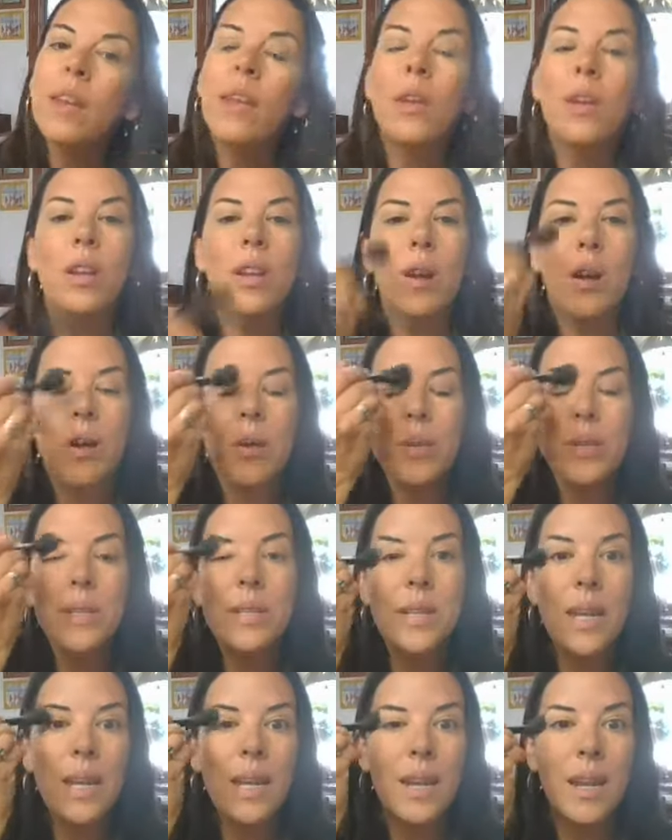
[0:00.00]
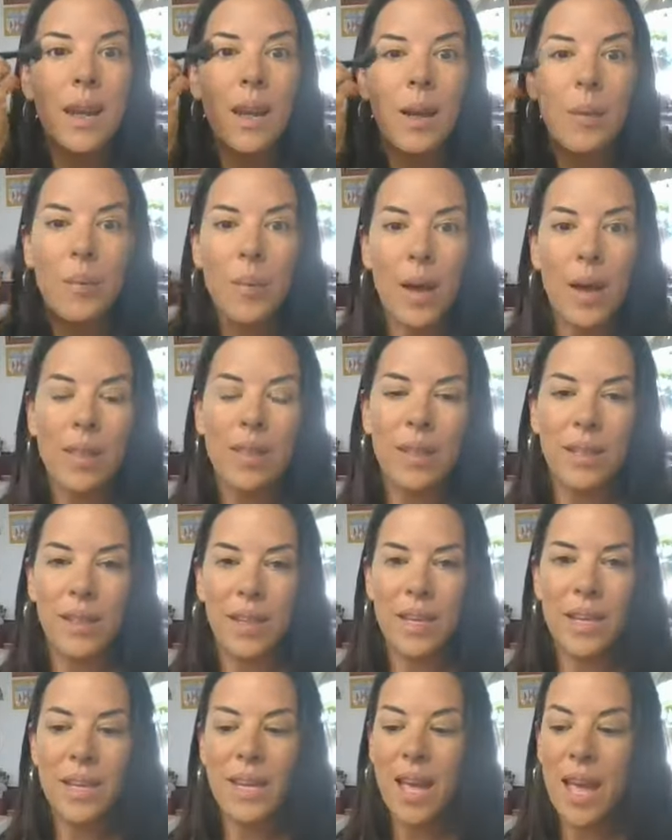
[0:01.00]
You can always take it up on the
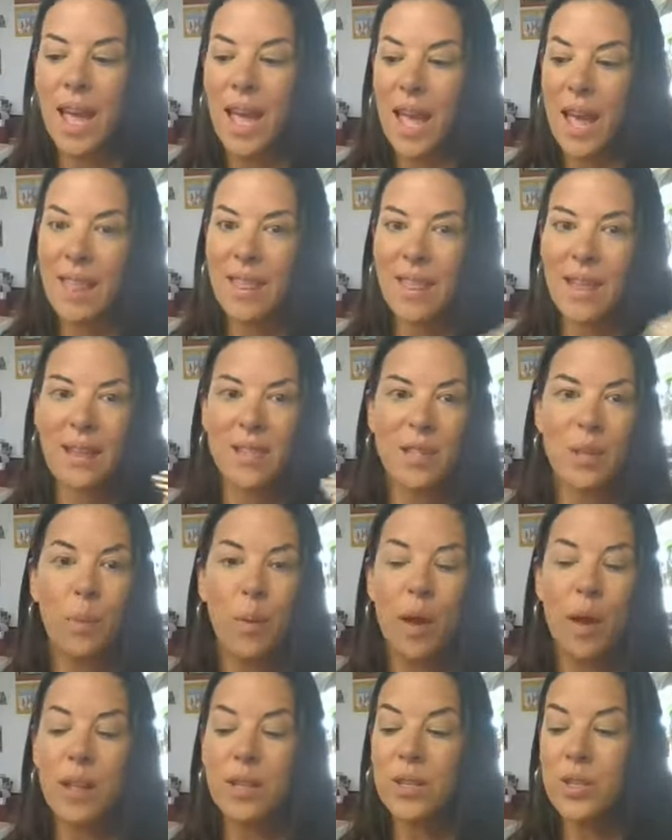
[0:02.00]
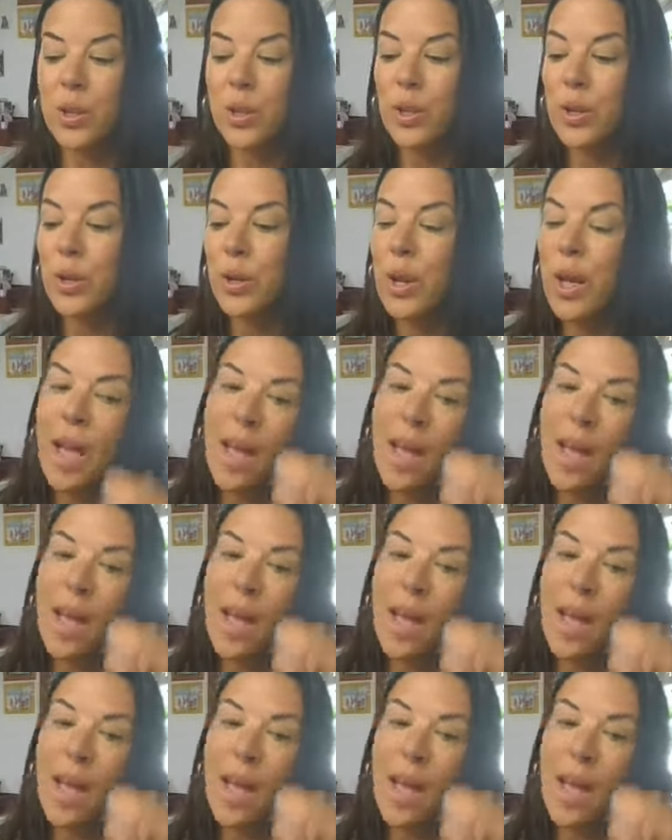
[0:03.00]
lid. And that's the bronzer.